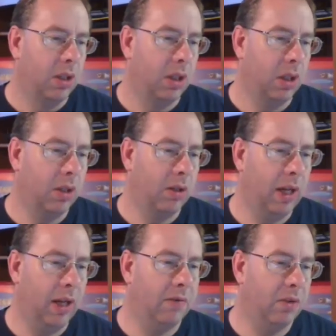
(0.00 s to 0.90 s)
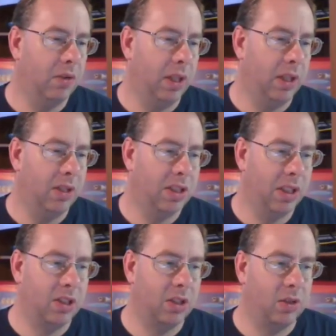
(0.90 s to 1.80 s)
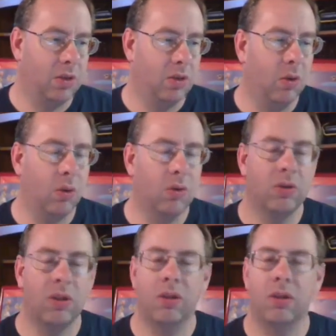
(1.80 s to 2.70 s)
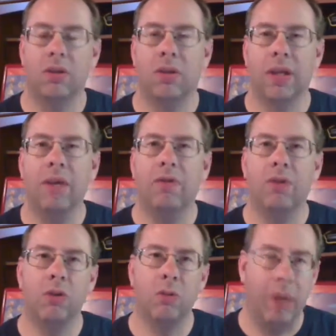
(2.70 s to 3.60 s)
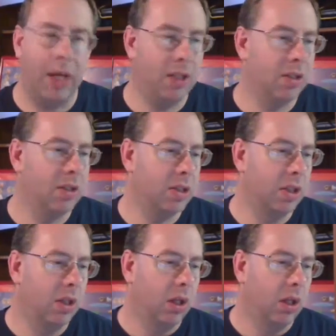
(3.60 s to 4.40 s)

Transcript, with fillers: Uh, it'll have like six gold gatefolded pages.